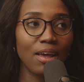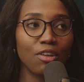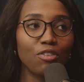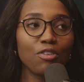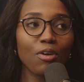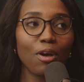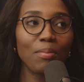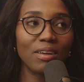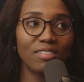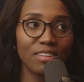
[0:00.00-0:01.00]
Do you know
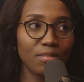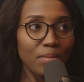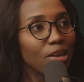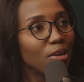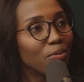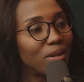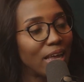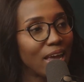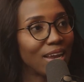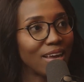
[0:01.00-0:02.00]
how much 6 million
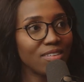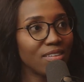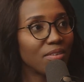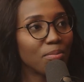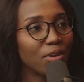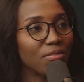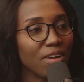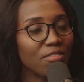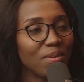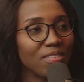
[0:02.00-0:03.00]
will earn at
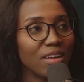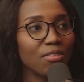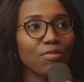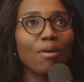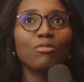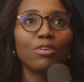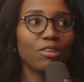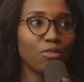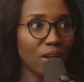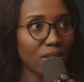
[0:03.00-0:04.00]
7.5% from
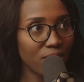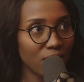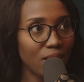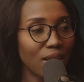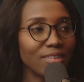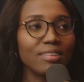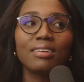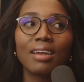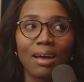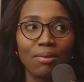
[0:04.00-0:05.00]
2023
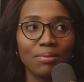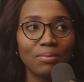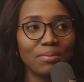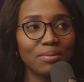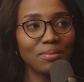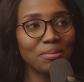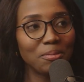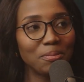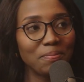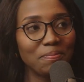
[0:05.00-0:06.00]
until now?
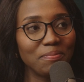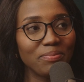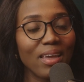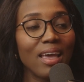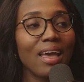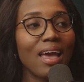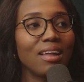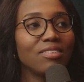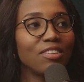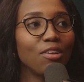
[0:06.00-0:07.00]

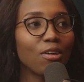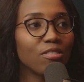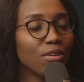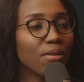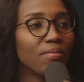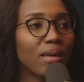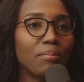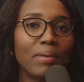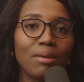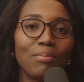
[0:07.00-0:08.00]
And she lost all of
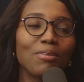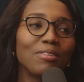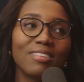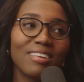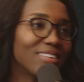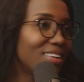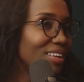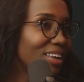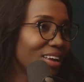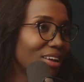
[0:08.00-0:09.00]
that money because she
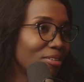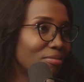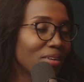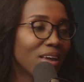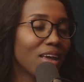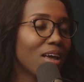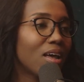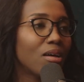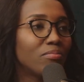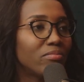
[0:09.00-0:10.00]
didn't give
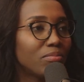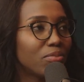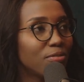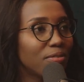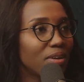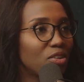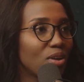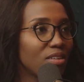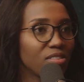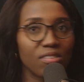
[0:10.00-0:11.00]
proof of
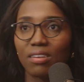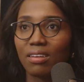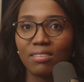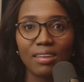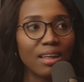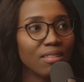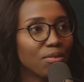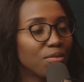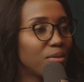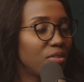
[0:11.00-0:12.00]
address. She didn't sign
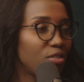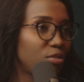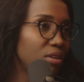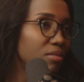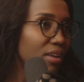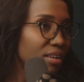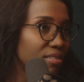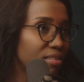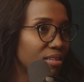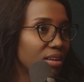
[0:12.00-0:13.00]
the authority to invest.